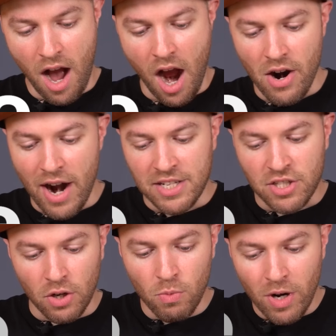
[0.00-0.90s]
All right,
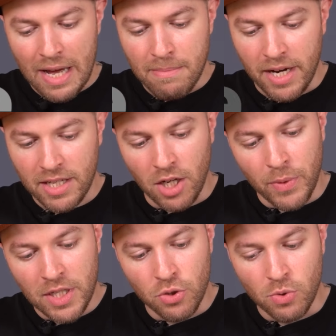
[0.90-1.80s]
so what am I
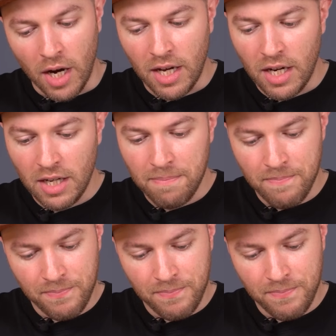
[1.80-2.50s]
going to color?